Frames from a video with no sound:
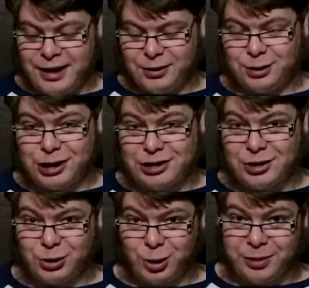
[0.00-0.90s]
so Jay
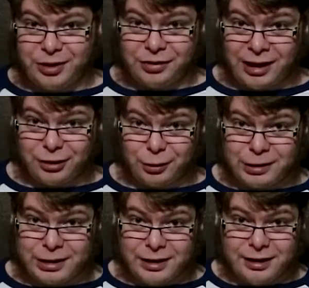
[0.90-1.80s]
just told me this
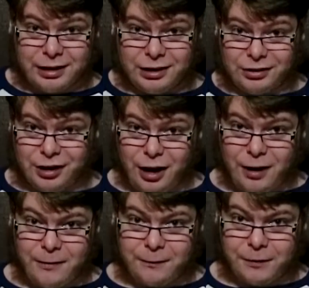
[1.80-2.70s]
actually does
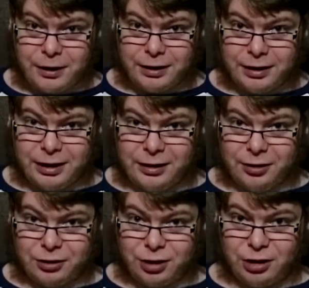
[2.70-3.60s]
not fit in
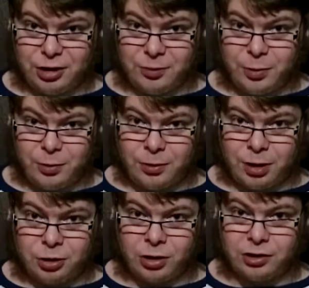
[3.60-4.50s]
the charging port,
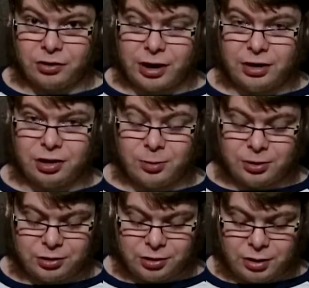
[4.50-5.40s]
or charging station,
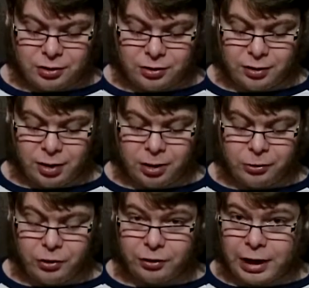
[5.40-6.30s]
which
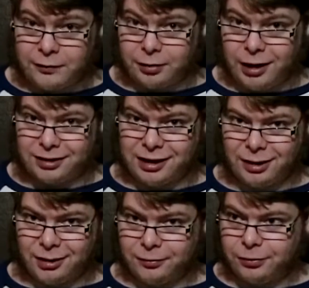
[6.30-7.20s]
honestly is kind of a
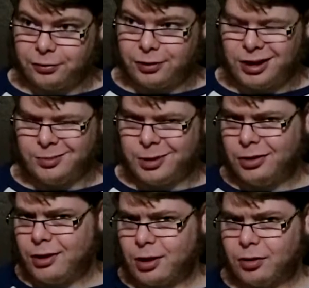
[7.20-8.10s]
letdown. I've seen them
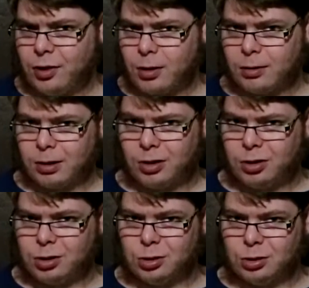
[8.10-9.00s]
in there, and they're a
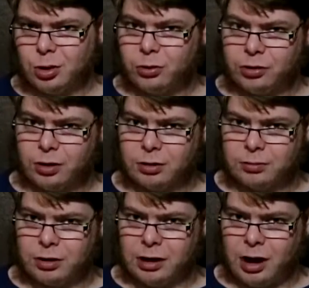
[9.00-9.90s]
little looser
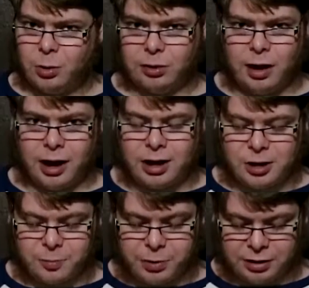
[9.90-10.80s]
than I would
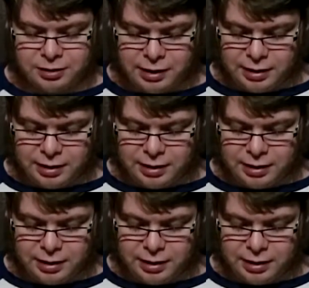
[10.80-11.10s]
like, but,